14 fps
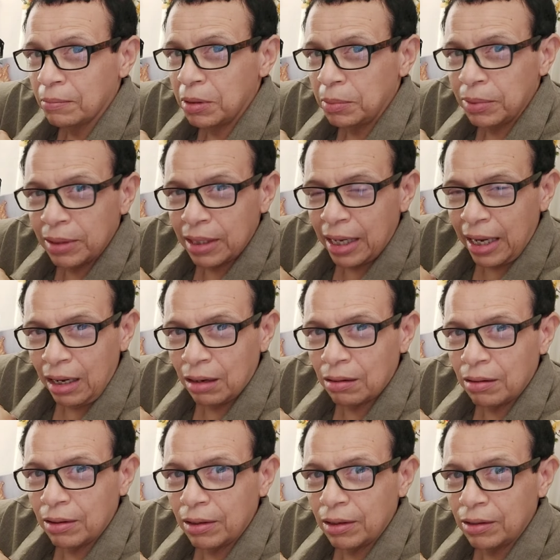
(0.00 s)
People
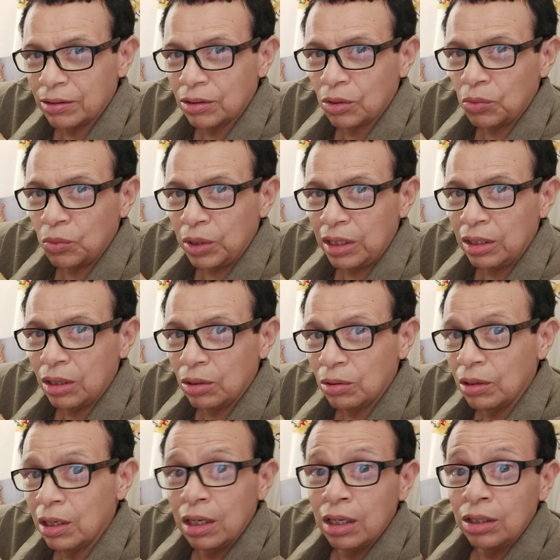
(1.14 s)
care. So we
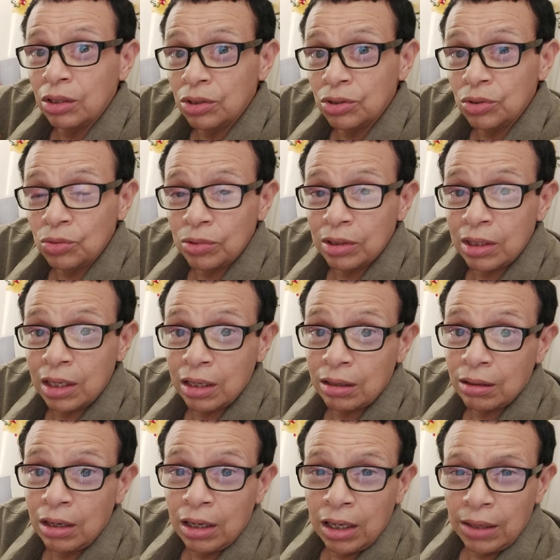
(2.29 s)
know the students
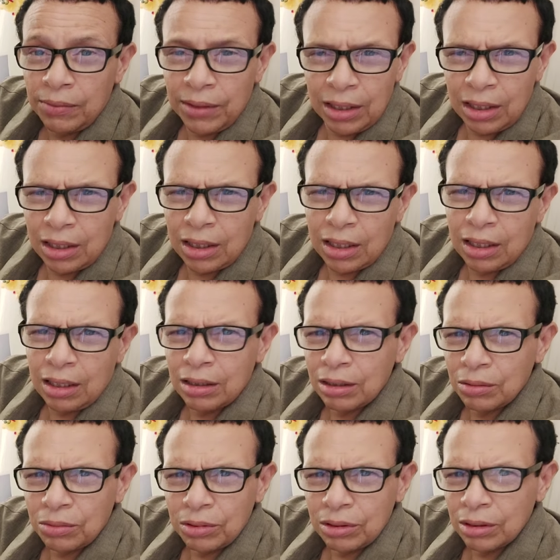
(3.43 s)
care. If they didn't care,
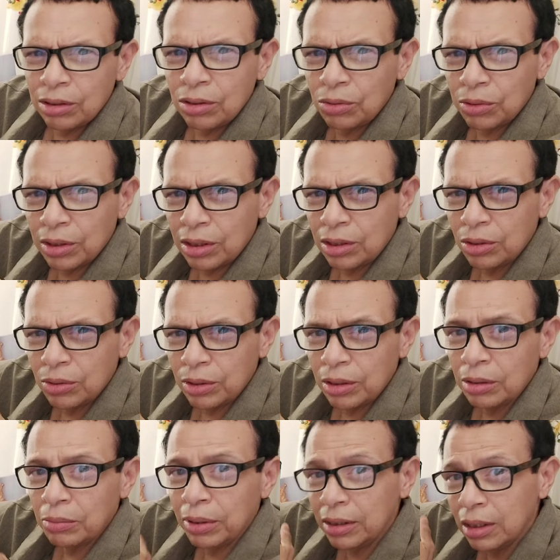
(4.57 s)
they wouldn't do what they're doing.
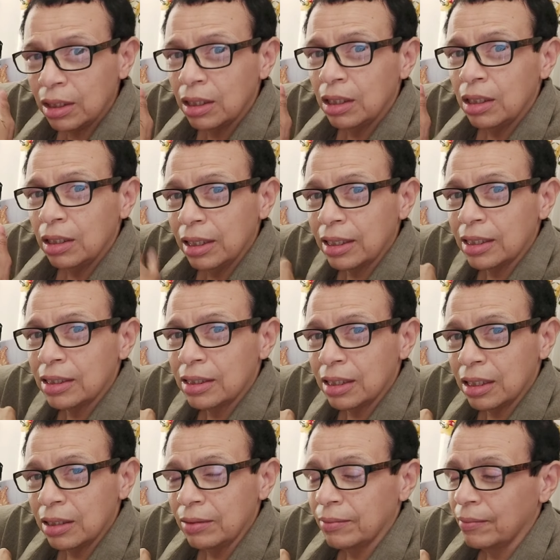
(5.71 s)
But like I
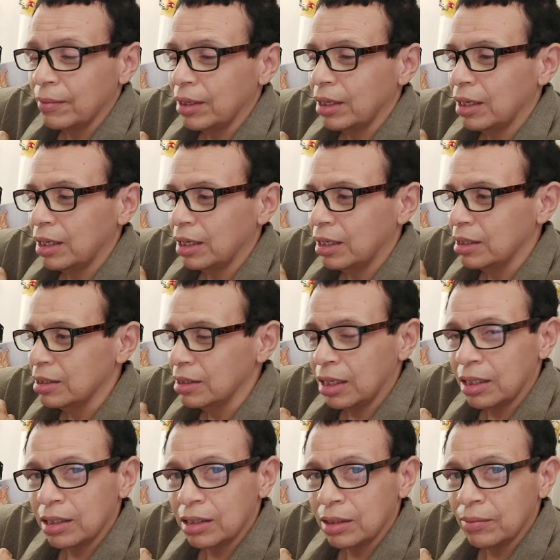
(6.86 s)
said, and
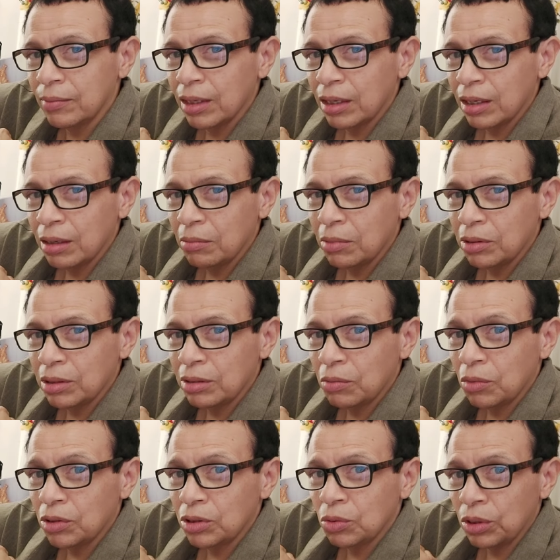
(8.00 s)
besides, most
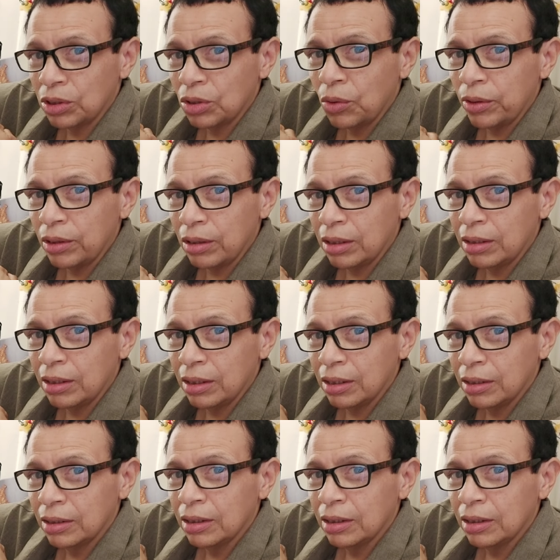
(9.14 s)
most of what's going on,